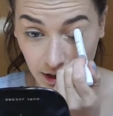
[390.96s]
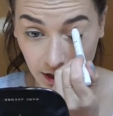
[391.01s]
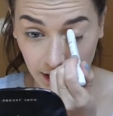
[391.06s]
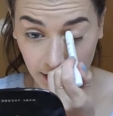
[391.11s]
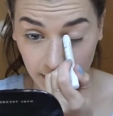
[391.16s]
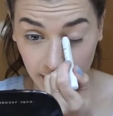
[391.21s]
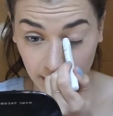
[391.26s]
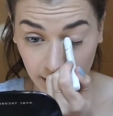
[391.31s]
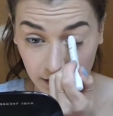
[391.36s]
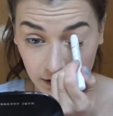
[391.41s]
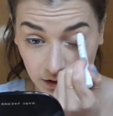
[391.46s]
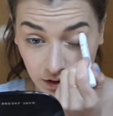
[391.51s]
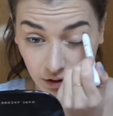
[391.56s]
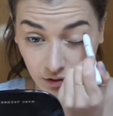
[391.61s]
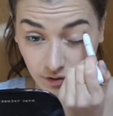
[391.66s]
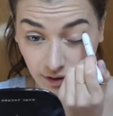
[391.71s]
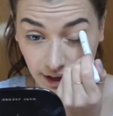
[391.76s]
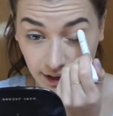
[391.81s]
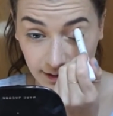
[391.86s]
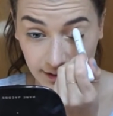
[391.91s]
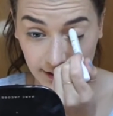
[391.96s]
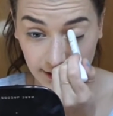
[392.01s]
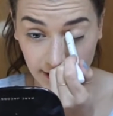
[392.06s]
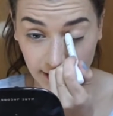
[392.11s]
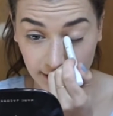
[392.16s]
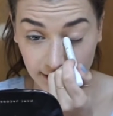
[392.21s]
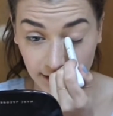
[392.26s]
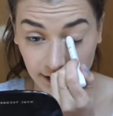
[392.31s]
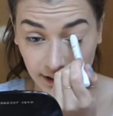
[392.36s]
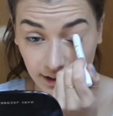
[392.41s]
It's like so fast and
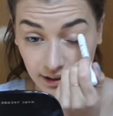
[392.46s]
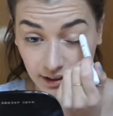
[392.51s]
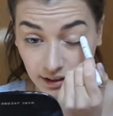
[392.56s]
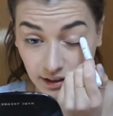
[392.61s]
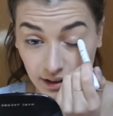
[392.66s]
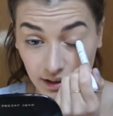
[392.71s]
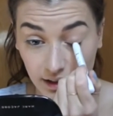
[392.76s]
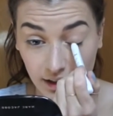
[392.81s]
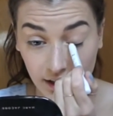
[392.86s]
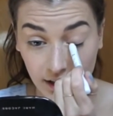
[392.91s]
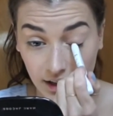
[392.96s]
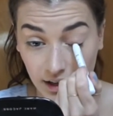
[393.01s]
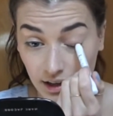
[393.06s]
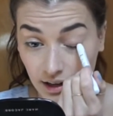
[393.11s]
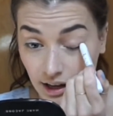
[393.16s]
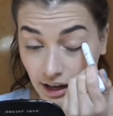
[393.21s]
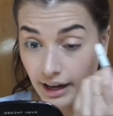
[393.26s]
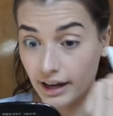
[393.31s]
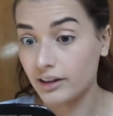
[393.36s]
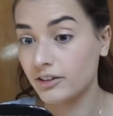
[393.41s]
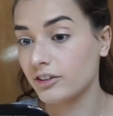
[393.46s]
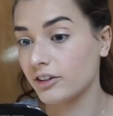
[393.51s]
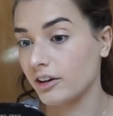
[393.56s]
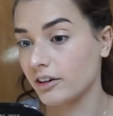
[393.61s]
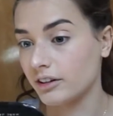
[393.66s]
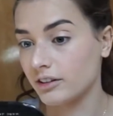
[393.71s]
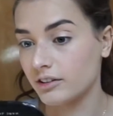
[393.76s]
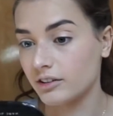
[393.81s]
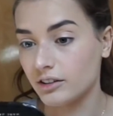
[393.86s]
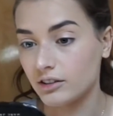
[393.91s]
easy. I actually
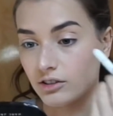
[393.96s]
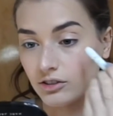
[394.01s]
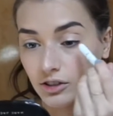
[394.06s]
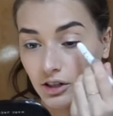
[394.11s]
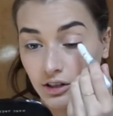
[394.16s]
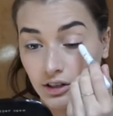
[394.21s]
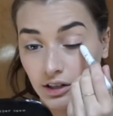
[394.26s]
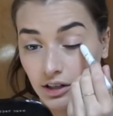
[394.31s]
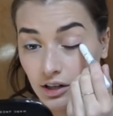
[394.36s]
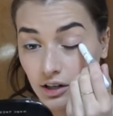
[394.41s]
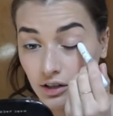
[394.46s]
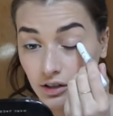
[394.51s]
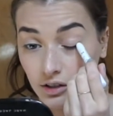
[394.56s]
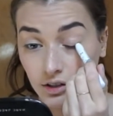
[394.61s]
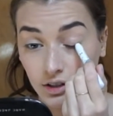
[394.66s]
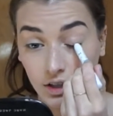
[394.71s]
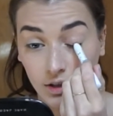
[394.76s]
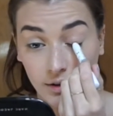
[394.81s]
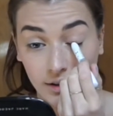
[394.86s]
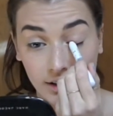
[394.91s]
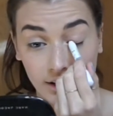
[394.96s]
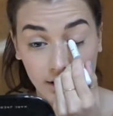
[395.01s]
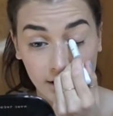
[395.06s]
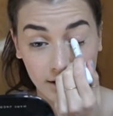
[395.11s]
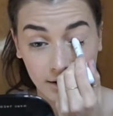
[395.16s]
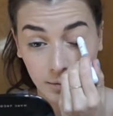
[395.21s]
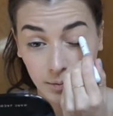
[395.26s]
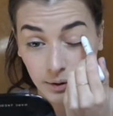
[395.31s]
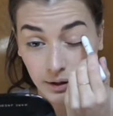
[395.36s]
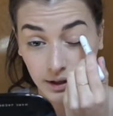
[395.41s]
honestly started doing
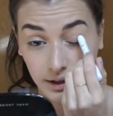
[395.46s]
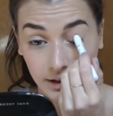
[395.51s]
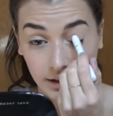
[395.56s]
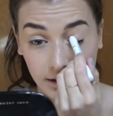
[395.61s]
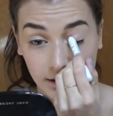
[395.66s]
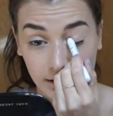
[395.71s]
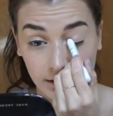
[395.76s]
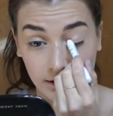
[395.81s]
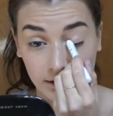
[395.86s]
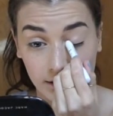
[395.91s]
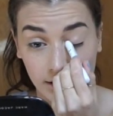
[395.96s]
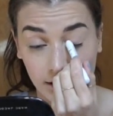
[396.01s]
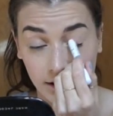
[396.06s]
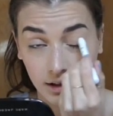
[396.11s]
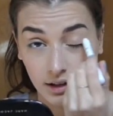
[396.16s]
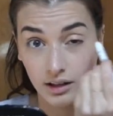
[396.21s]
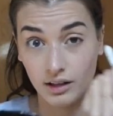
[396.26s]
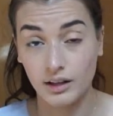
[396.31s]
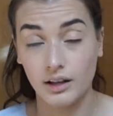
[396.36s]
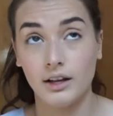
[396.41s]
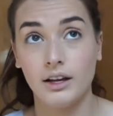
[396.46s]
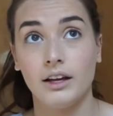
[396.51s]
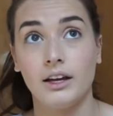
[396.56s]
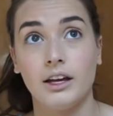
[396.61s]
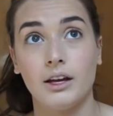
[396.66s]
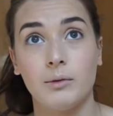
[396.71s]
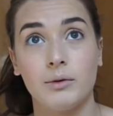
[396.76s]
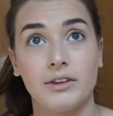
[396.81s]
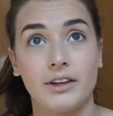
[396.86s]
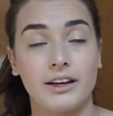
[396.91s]
this because
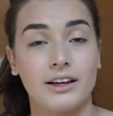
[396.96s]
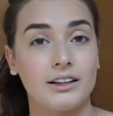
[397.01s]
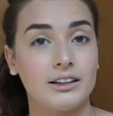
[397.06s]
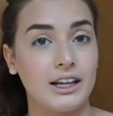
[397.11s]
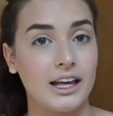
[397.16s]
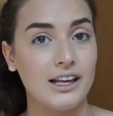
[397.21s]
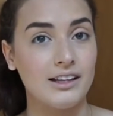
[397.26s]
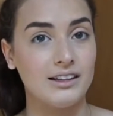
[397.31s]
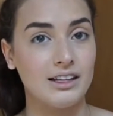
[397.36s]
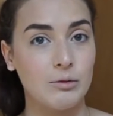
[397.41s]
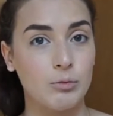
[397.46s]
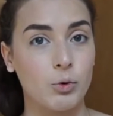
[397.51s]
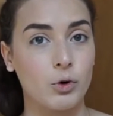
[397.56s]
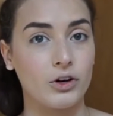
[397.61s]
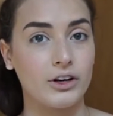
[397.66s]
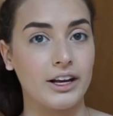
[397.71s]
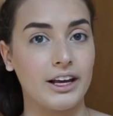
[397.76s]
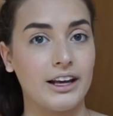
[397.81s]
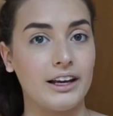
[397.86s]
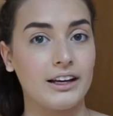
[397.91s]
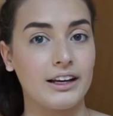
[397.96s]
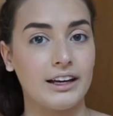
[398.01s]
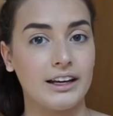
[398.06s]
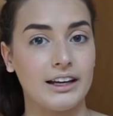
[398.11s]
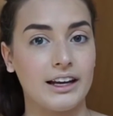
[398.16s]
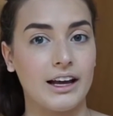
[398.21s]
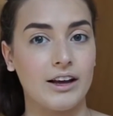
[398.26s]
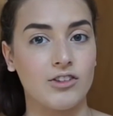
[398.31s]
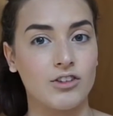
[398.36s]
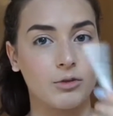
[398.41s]
it was like a lazy morning
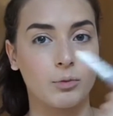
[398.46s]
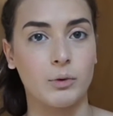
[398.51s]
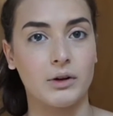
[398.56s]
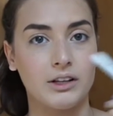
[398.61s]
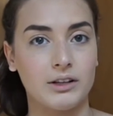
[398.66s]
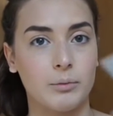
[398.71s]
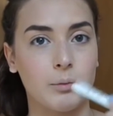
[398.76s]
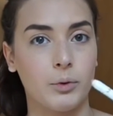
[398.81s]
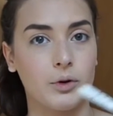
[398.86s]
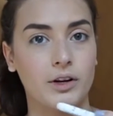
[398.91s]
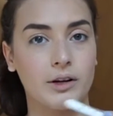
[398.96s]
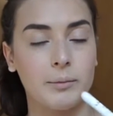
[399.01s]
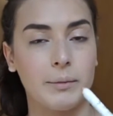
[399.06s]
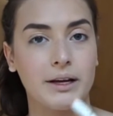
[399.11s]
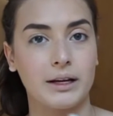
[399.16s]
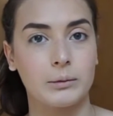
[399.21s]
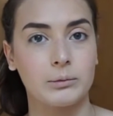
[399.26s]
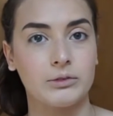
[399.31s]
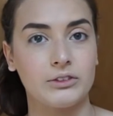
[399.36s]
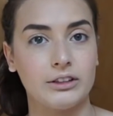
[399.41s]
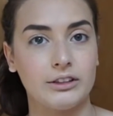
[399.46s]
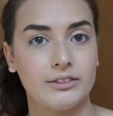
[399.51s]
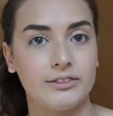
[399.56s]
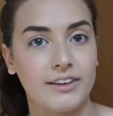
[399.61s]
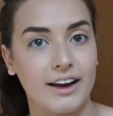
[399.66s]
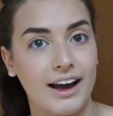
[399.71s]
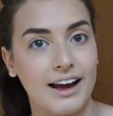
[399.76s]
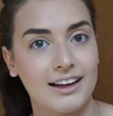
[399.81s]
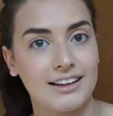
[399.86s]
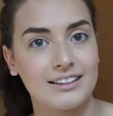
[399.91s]
and I just wanted to put on makeup really
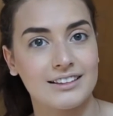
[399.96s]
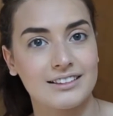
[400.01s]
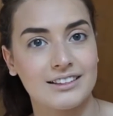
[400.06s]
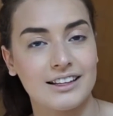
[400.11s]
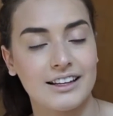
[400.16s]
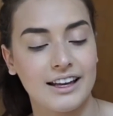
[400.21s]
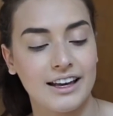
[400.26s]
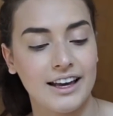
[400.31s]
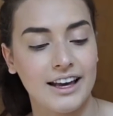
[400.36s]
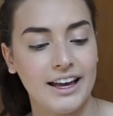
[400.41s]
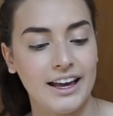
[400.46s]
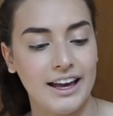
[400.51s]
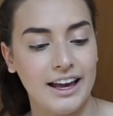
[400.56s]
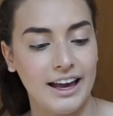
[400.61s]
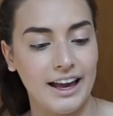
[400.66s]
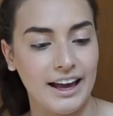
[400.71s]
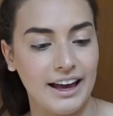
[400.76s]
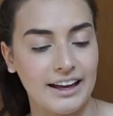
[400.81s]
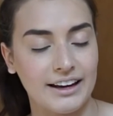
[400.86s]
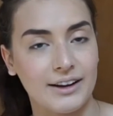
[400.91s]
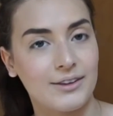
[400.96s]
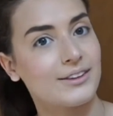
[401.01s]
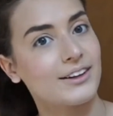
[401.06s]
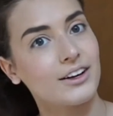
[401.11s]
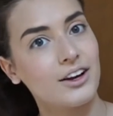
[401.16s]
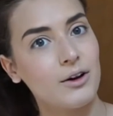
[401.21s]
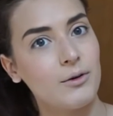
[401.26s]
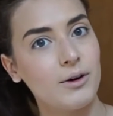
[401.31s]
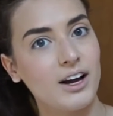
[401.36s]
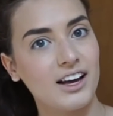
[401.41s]
fast. And I was
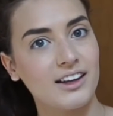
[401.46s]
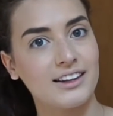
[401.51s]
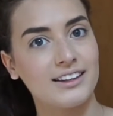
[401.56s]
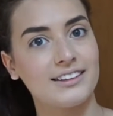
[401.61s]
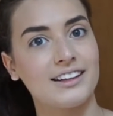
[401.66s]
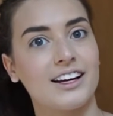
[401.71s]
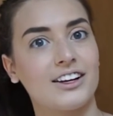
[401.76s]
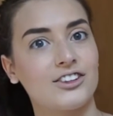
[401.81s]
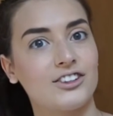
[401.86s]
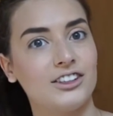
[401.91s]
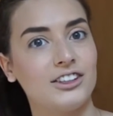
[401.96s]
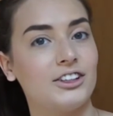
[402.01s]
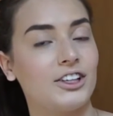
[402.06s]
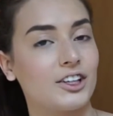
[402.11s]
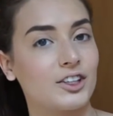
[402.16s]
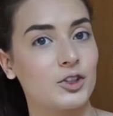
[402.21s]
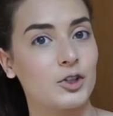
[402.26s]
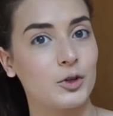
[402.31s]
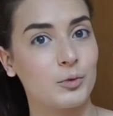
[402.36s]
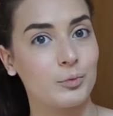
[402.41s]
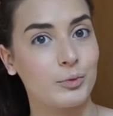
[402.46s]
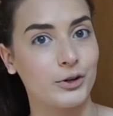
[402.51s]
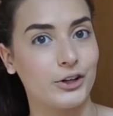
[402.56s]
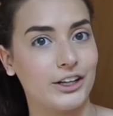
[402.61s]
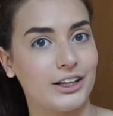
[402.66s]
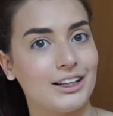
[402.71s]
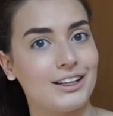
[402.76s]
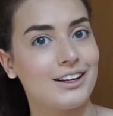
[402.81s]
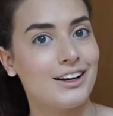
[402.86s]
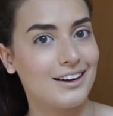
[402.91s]
like, oh wow, this actually looks
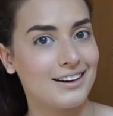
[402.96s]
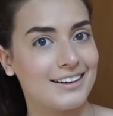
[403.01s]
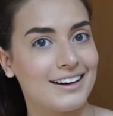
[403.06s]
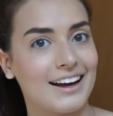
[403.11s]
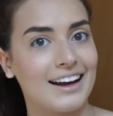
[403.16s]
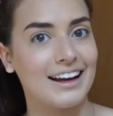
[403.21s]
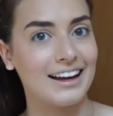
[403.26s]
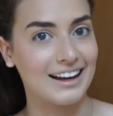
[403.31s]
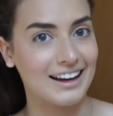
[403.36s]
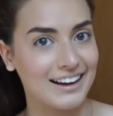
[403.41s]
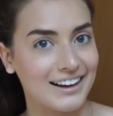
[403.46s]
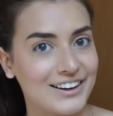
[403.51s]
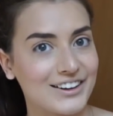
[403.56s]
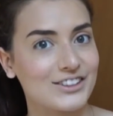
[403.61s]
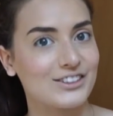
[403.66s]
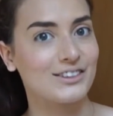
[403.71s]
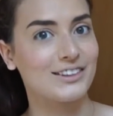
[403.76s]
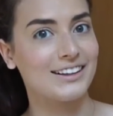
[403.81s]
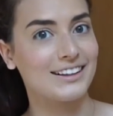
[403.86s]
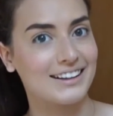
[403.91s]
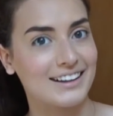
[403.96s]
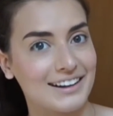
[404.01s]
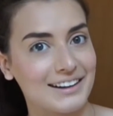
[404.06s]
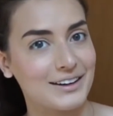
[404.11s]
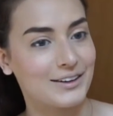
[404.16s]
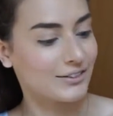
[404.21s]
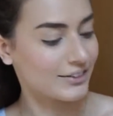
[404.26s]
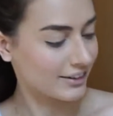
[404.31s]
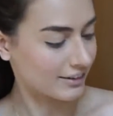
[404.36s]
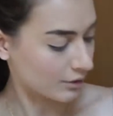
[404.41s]
pretty good. I actually
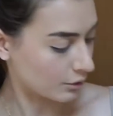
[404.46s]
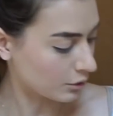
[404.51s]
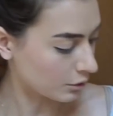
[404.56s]
kind of